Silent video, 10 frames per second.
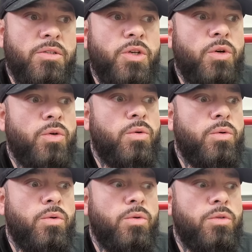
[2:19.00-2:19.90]

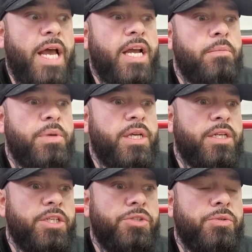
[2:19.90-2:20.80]
So that could be
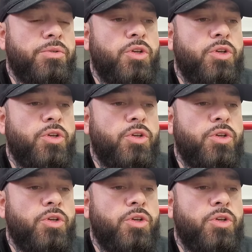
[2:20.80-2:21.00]
an issue.